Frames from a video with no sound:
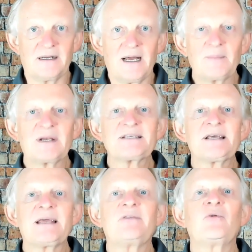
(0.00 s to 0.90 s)
I'm going to
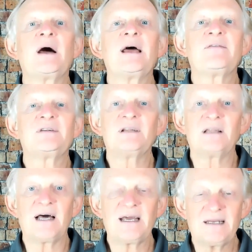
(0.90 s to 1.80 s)
say, do I have a
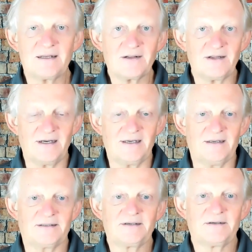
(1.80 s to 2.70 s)
delighted client?